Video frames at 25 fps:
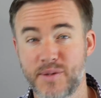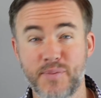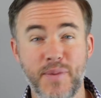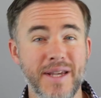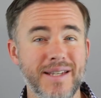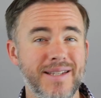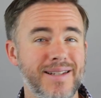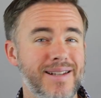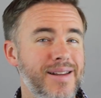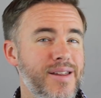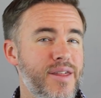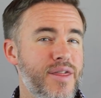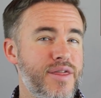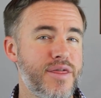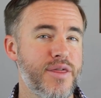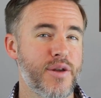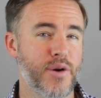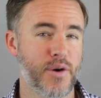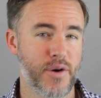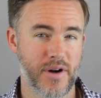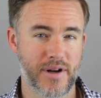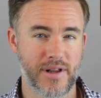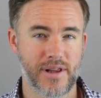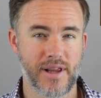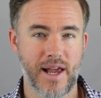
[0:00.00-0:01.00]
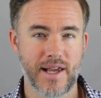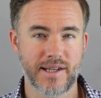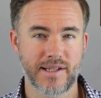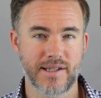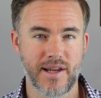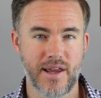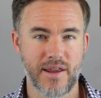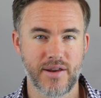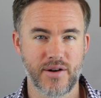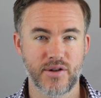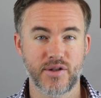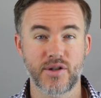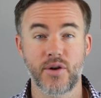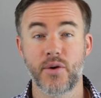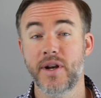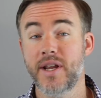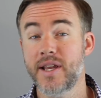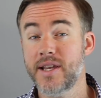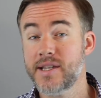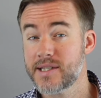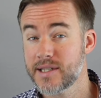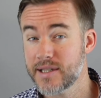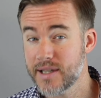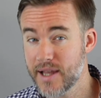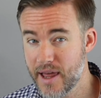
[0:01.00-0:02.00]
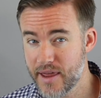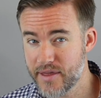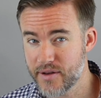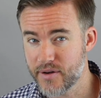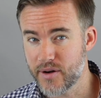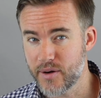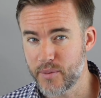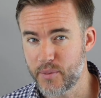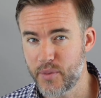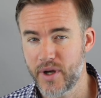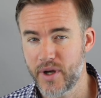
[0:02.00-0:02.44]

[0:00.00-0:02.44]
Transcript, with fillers: is basically third-class leather. So it is leather,